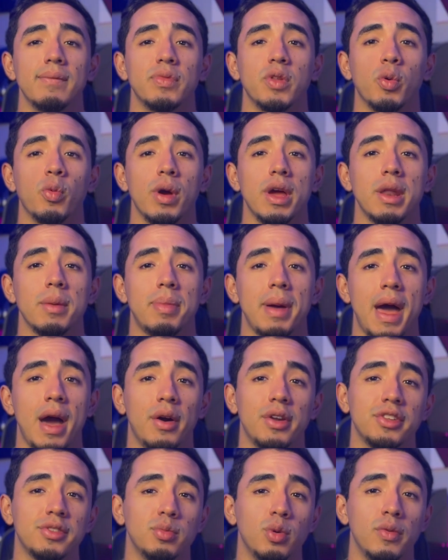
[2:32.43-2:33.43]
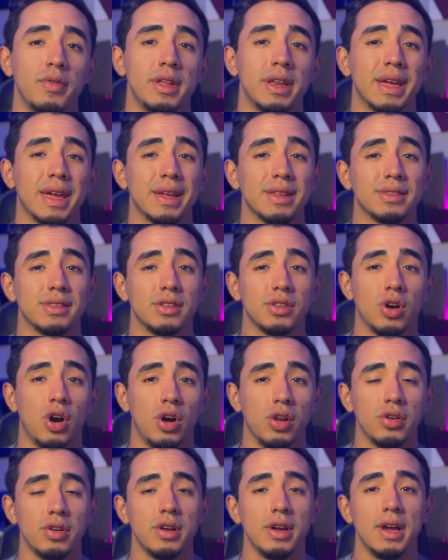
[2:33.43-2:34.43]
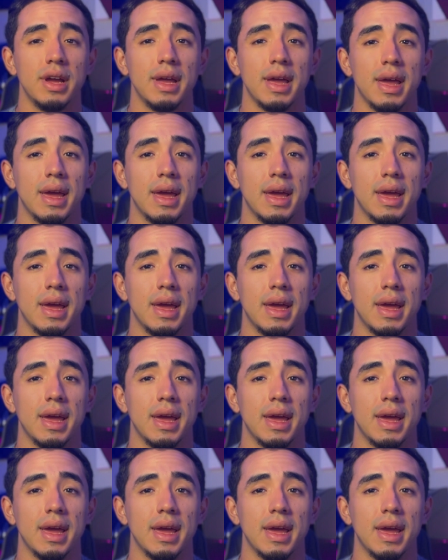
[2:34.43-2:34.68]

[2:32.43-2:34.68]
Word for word: the way the pound is moving against the dollar,